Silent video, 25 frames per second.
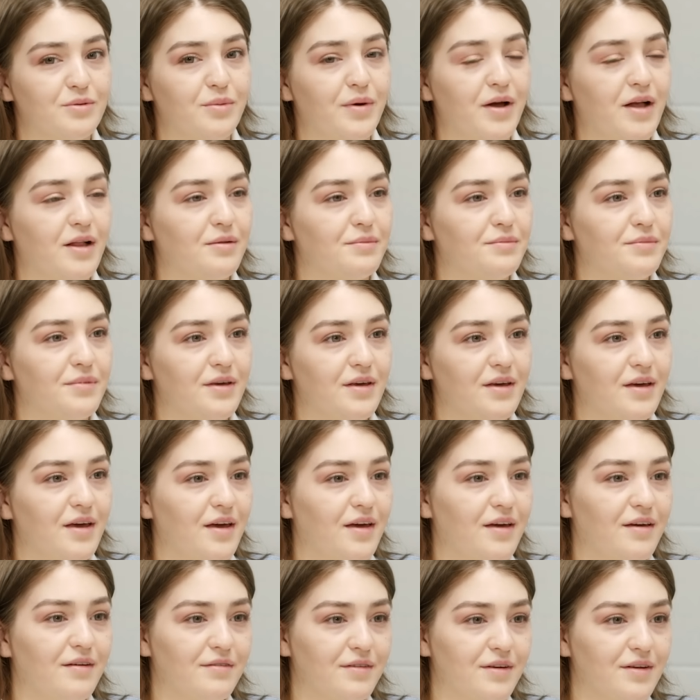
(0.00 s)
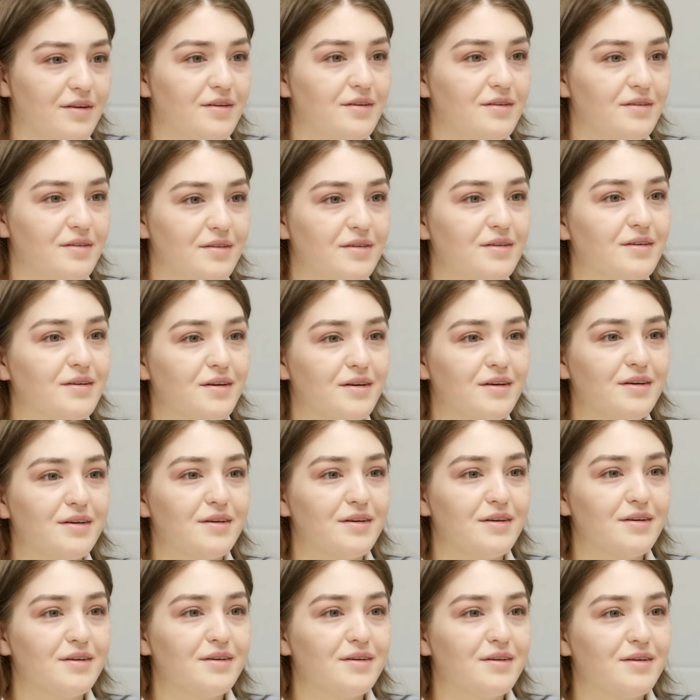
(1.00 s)
well behave, and
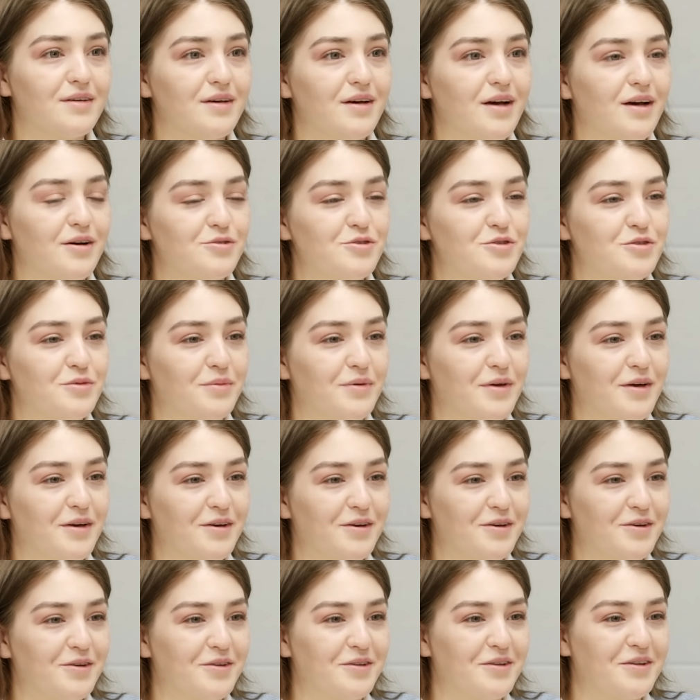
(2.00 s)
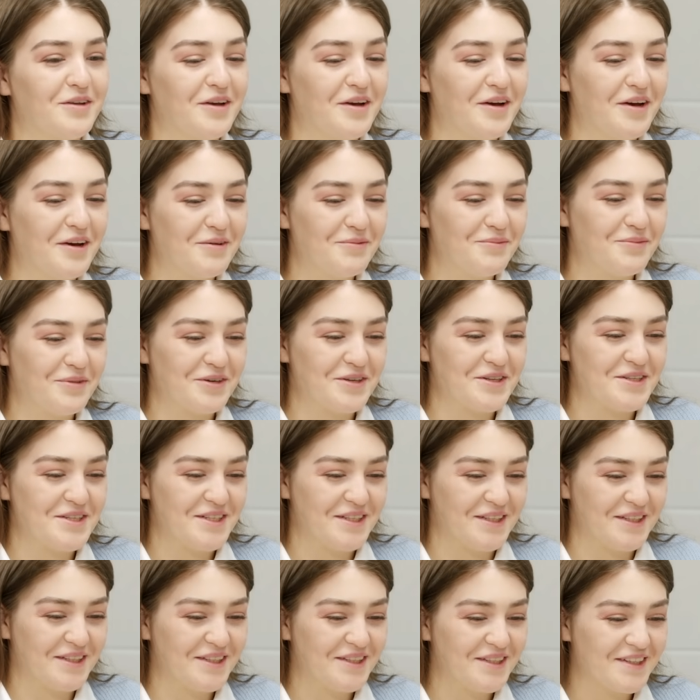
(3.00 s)
how to be a good
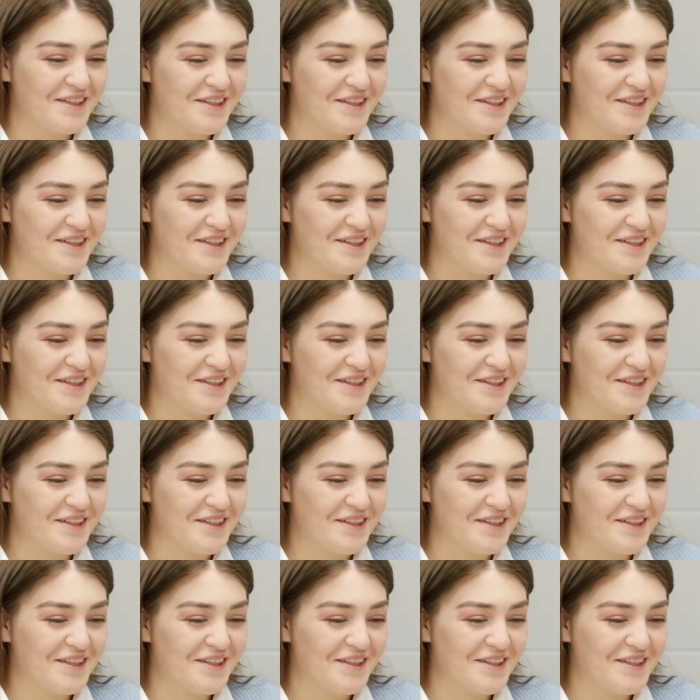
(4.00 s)
person.